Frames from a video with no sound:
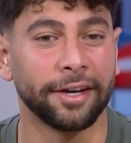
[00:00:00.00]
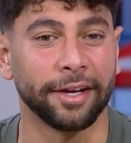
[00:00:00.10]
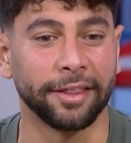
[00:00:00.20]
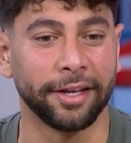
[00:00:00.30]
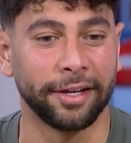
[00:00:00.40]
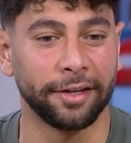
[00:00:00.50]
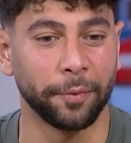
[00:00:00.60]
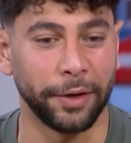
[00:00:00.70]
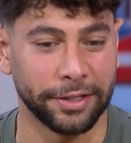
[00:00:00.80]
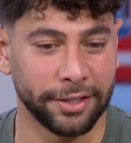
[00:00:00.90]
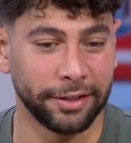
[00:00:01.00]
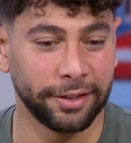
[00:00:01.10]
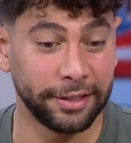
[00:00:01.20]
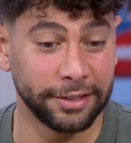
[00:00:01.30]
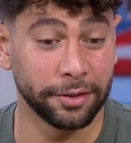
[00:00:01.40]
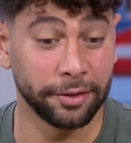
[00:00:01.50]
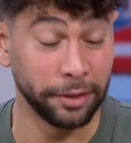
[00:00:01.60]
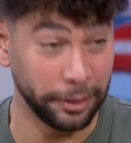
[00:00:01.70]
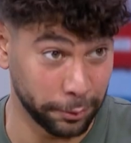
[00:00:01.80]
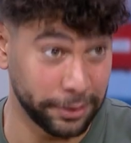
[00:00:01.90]
And then when I started this,
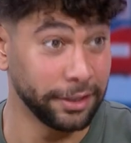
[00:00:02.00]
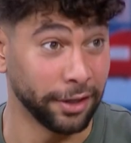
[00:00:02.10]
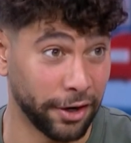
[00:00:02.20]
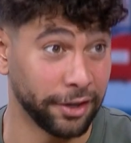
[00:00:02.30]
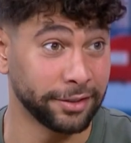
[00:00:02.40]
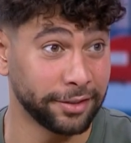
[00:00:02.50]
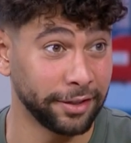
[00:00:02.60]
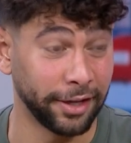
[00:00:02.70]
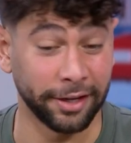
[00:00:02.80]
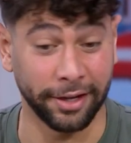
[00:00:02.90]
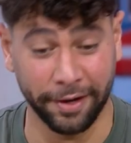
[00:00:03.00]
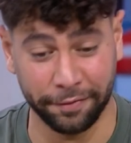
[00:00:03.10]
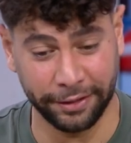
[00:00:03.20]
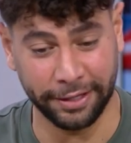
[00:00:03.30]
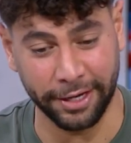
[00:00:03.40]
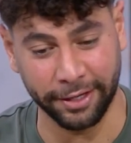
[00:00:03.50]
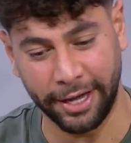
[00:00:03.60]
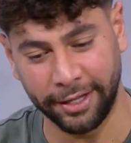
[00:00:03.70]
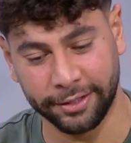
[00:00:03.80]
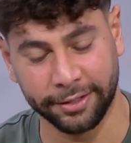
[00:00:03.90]
it was still hard. Like every day I
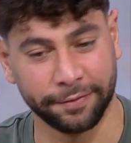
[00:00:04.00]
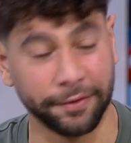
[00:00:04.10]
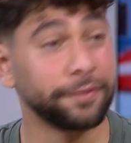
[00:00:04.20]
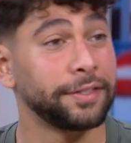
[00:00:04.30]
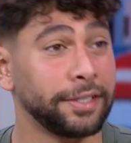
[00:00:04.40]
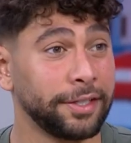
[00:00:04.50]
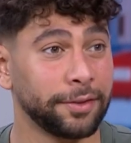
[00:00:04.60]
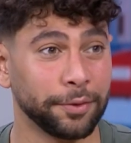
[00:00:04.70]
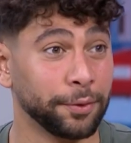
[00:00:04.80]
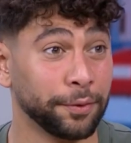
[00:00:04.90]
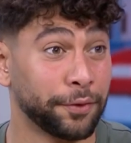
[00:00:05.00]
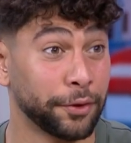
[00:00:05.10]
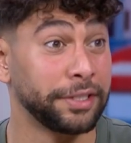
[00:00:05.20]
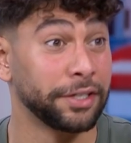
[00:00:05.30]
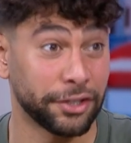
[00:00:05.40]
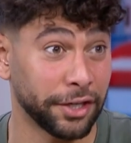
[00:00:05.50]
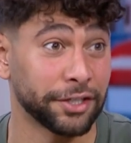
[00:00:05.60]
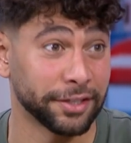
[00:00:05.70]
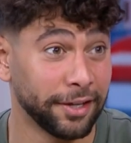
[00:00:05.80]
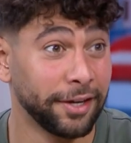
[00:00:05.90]
had 50 to 40
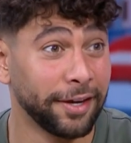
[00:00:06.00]
rejection.